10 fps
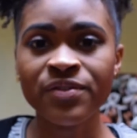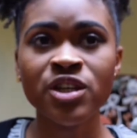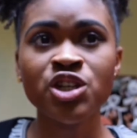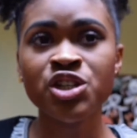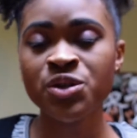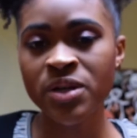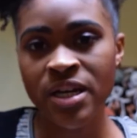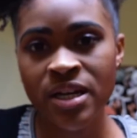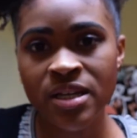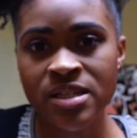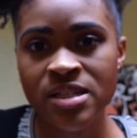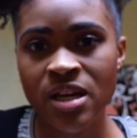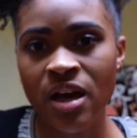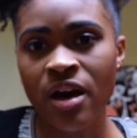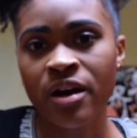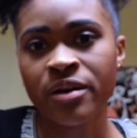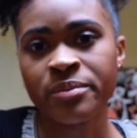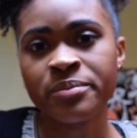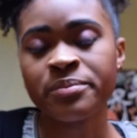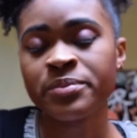the shootings,
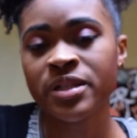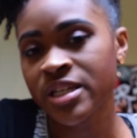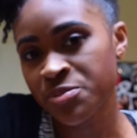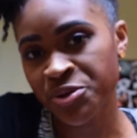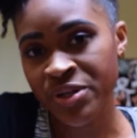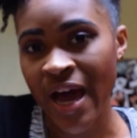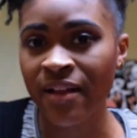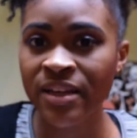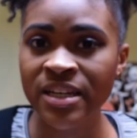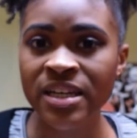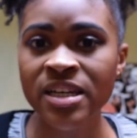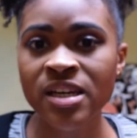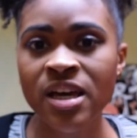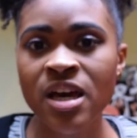police brutality,